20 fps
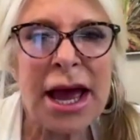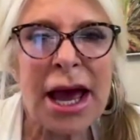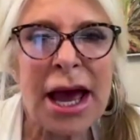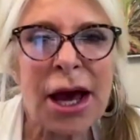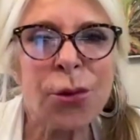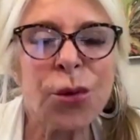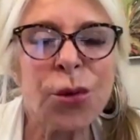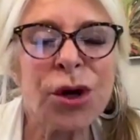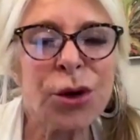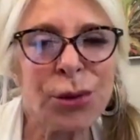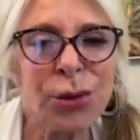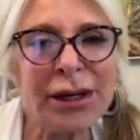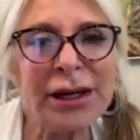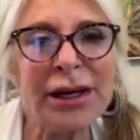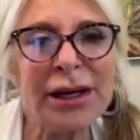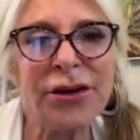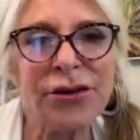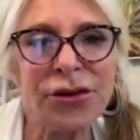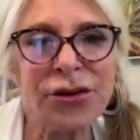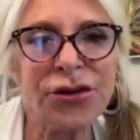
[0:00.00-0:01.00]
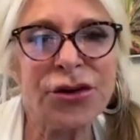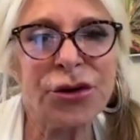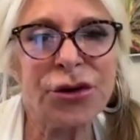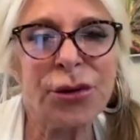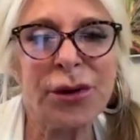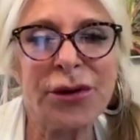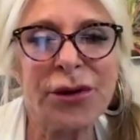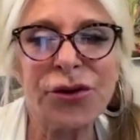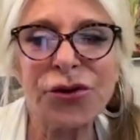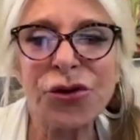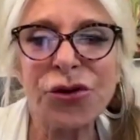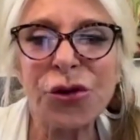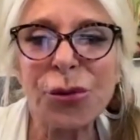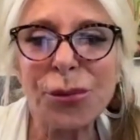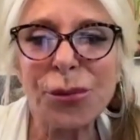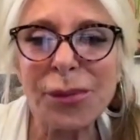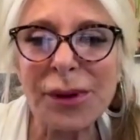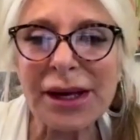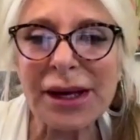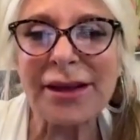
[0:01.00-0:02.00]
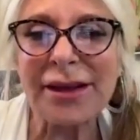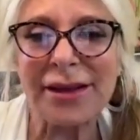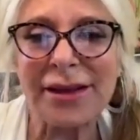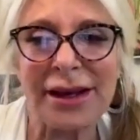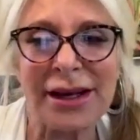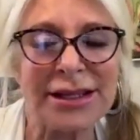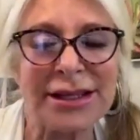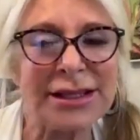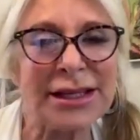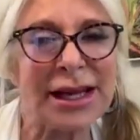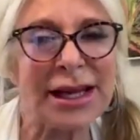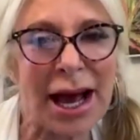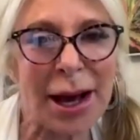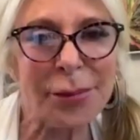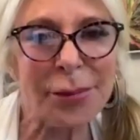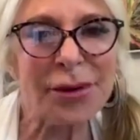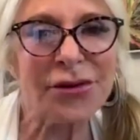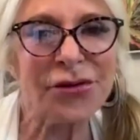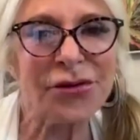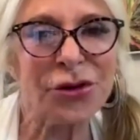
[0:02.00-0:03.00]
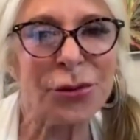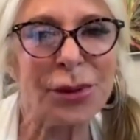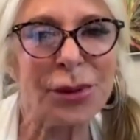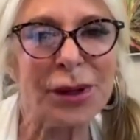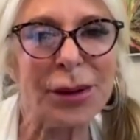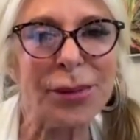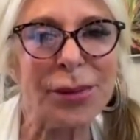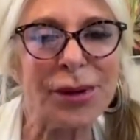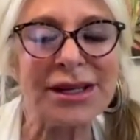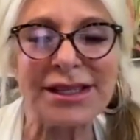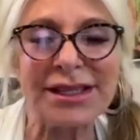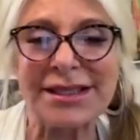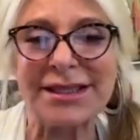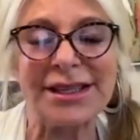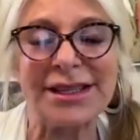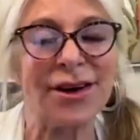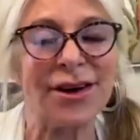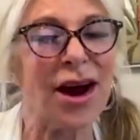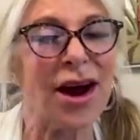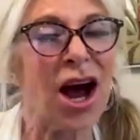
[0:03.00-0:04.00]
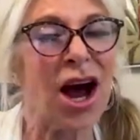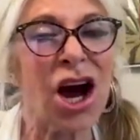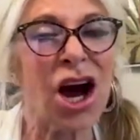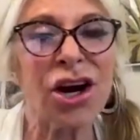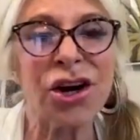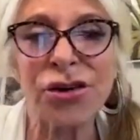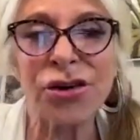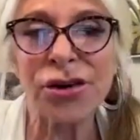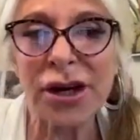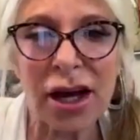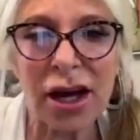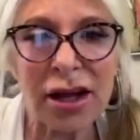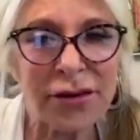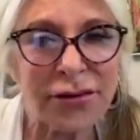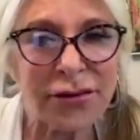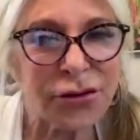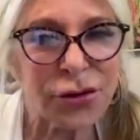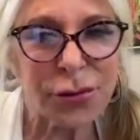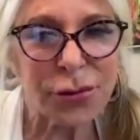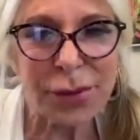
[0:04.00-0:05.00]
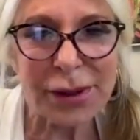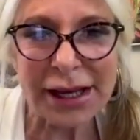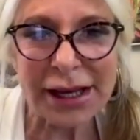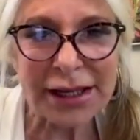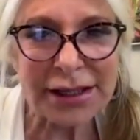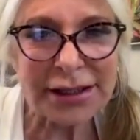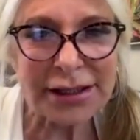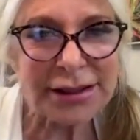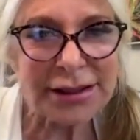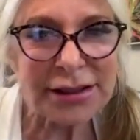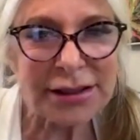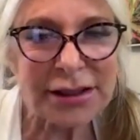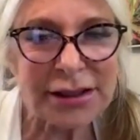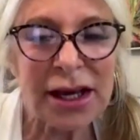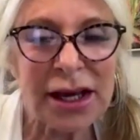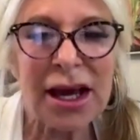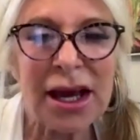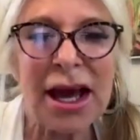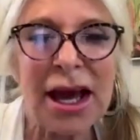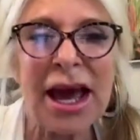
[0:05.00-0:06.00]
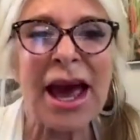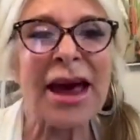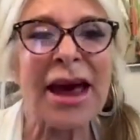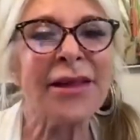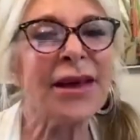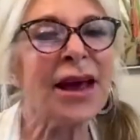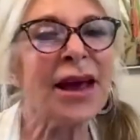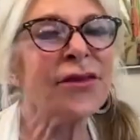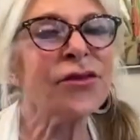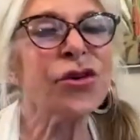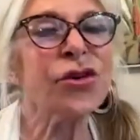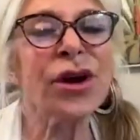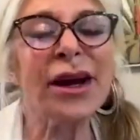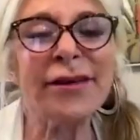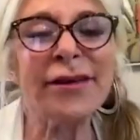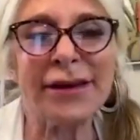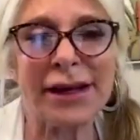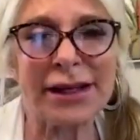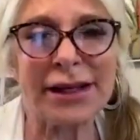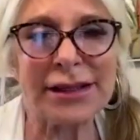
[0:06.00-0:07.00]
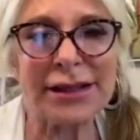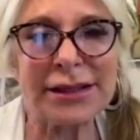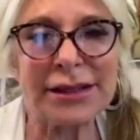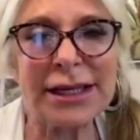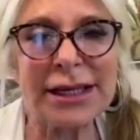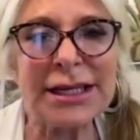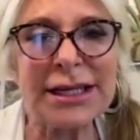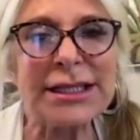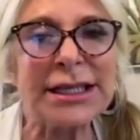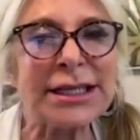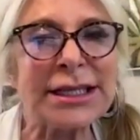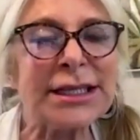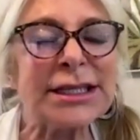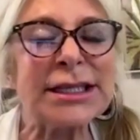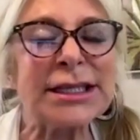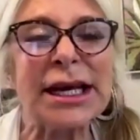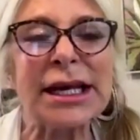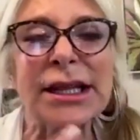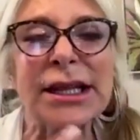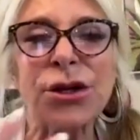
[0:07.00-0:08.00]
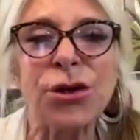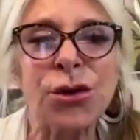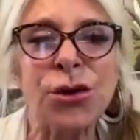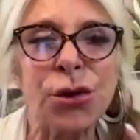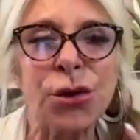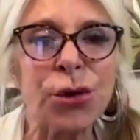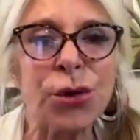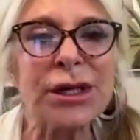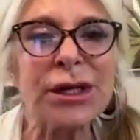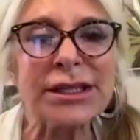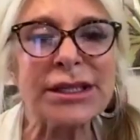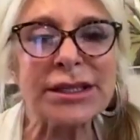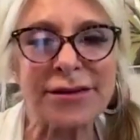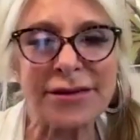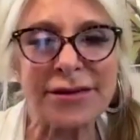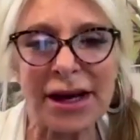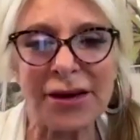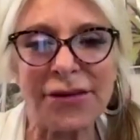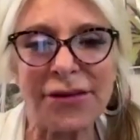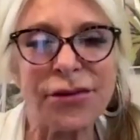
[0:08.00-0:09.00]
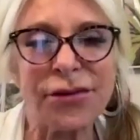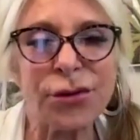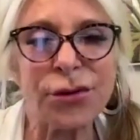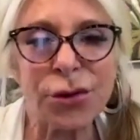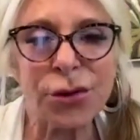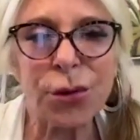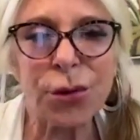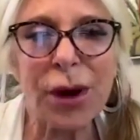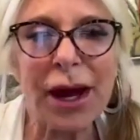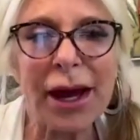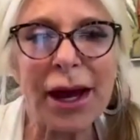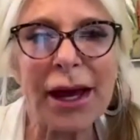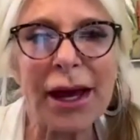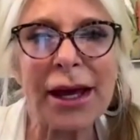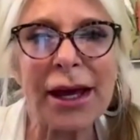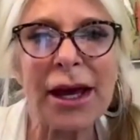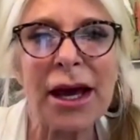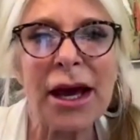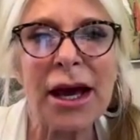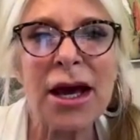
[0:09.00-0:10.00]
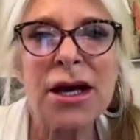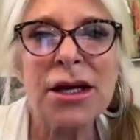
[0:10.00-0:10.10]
And what do we need to do? And the two big things that happen for people is they're hungry on food plans and they have cravings, and it doesn't take the noise of that food away.